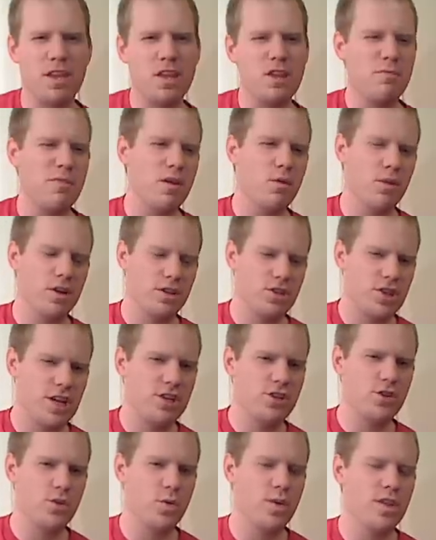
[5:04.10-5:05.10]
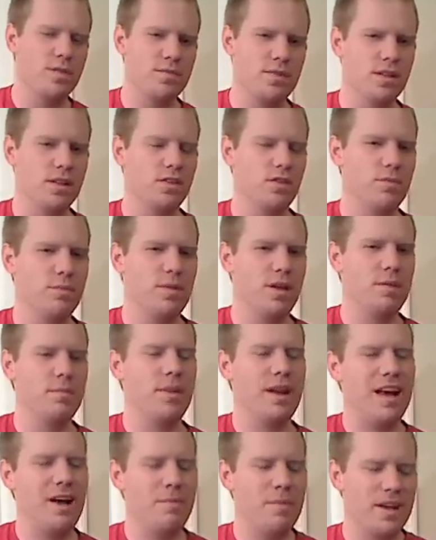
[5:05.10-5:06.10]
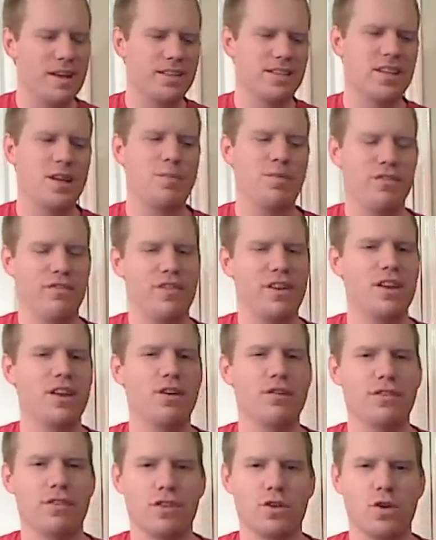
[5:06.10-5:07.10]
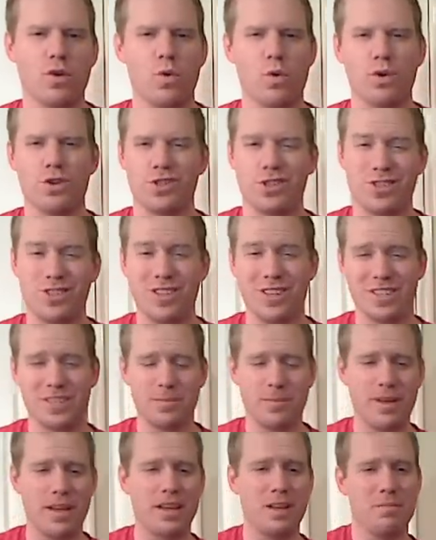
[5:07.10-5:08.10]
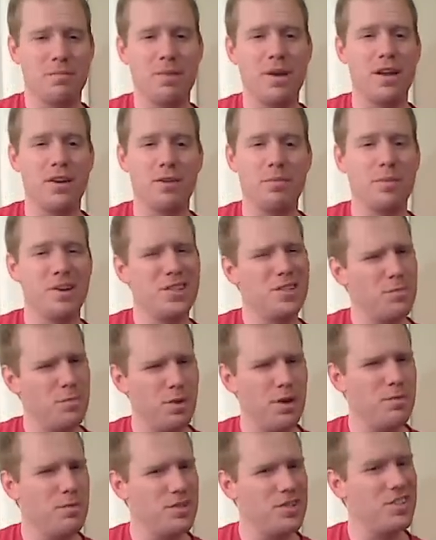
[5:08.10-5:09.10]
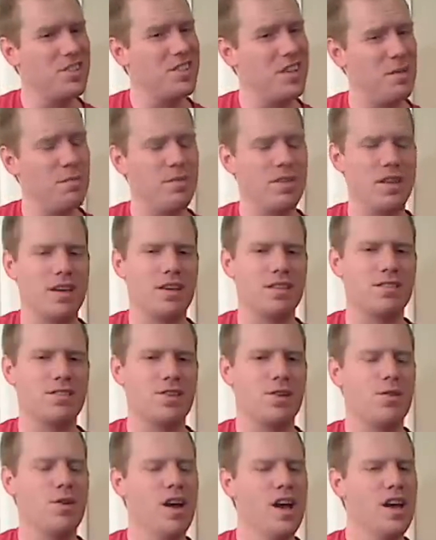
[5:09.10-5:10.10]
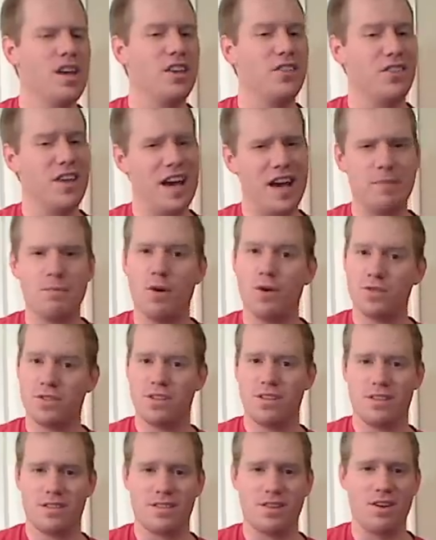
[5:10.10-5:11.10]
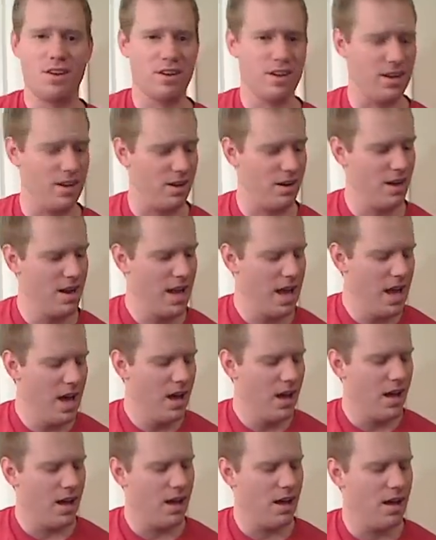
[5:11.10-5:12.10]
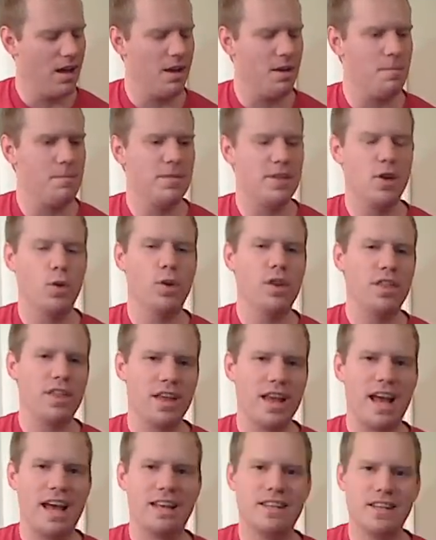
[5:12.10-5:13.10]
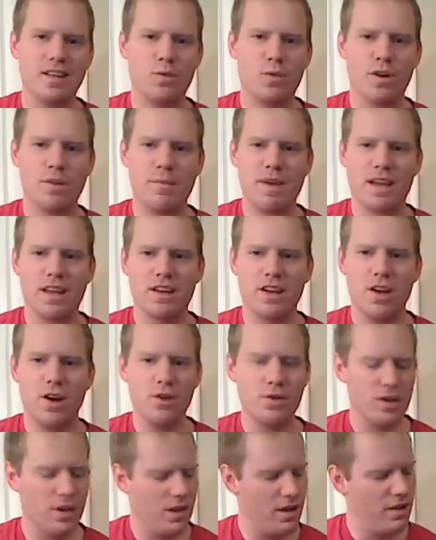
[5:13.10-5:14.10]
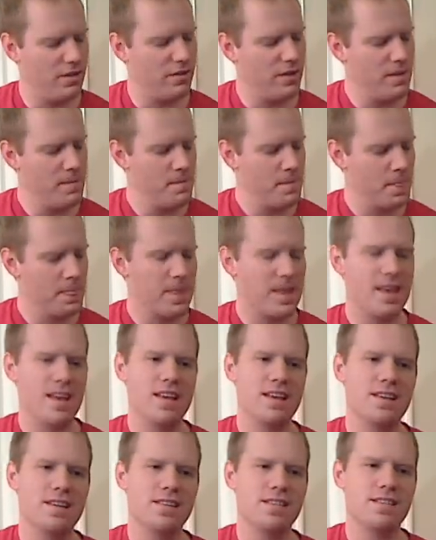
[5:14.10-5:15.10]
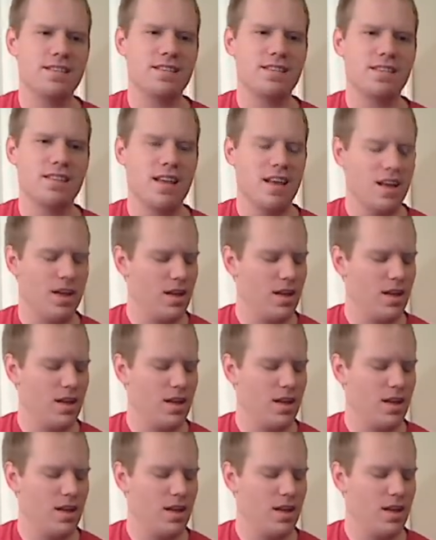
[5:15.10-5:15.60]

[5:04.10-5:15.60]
thing. You may want to change your rhythms a little bit, but I'll make a separate video for the chorus just to explain it better. But it's pretty much the same thing, so you've got most of the song here. The only thing I did want to make a note of is